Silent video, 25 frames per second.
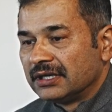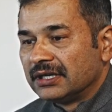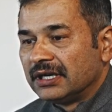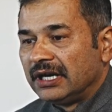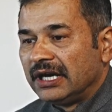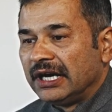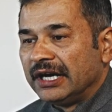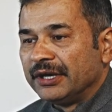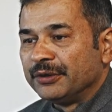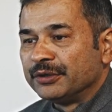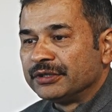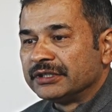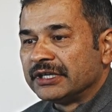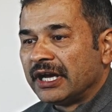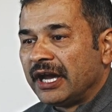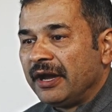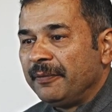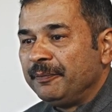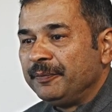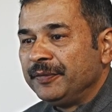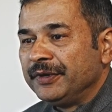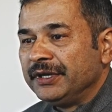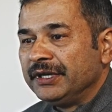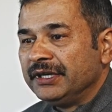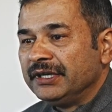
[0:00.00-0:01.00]
I was
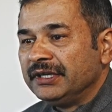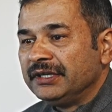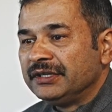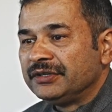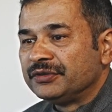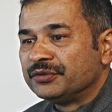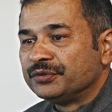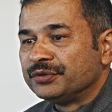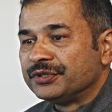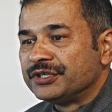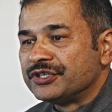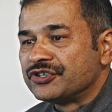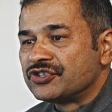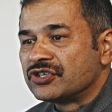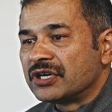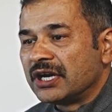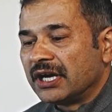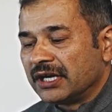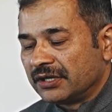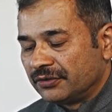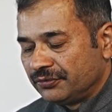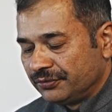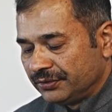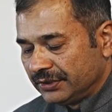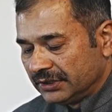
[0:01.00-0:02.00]
happy to
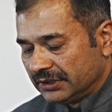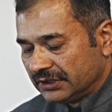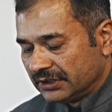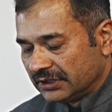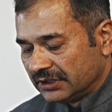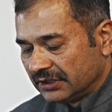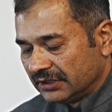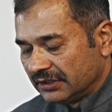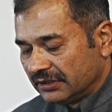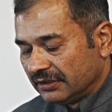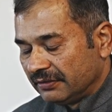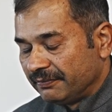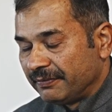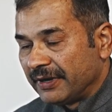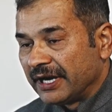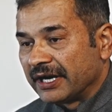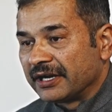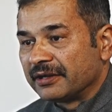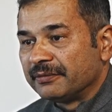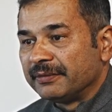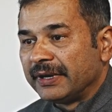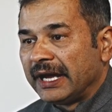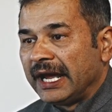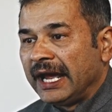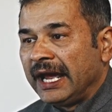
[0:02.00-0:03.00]
interact with
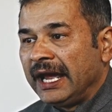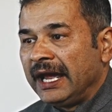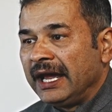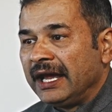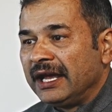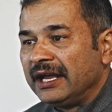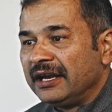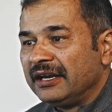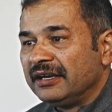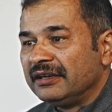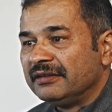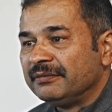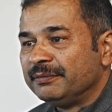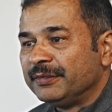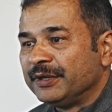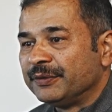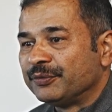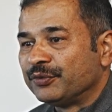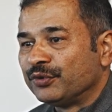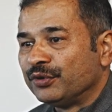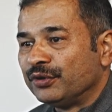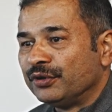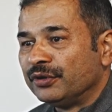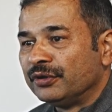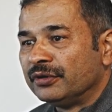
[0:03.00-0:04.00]
Madam Anne
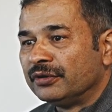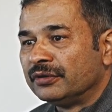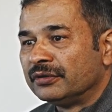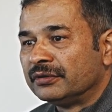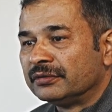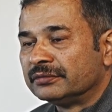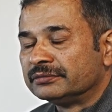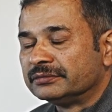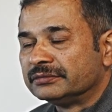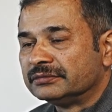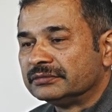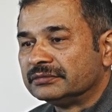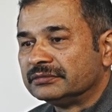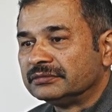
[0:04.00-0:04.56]
before